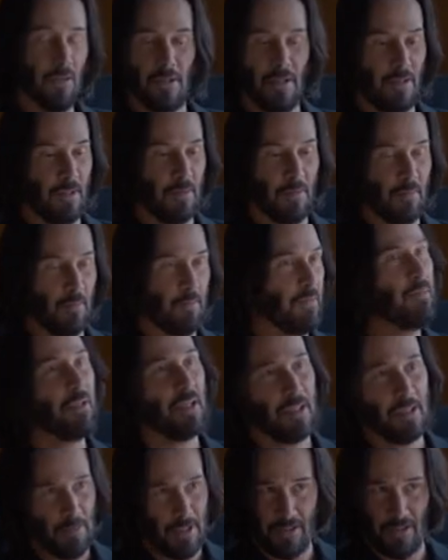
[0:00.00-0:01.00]
into
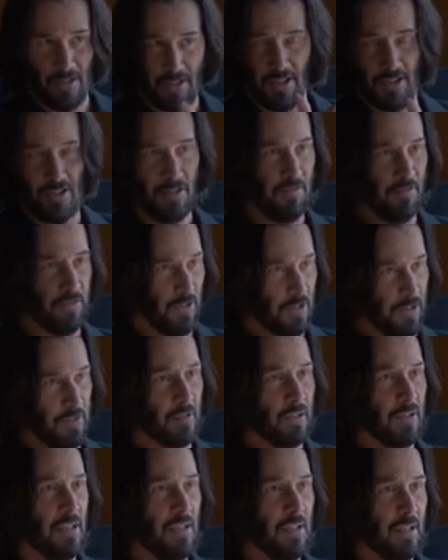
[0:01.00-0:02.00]
continuing to make Matrix
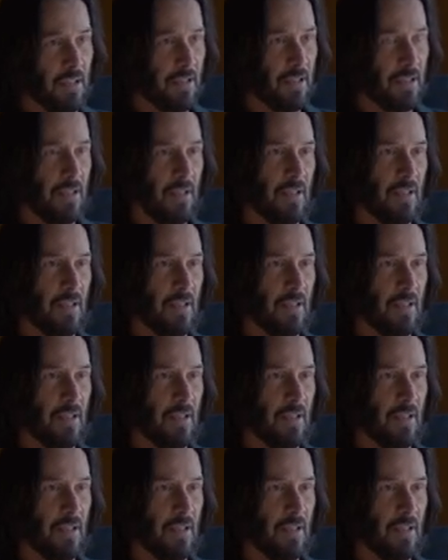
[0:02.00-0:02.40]
movies, okay?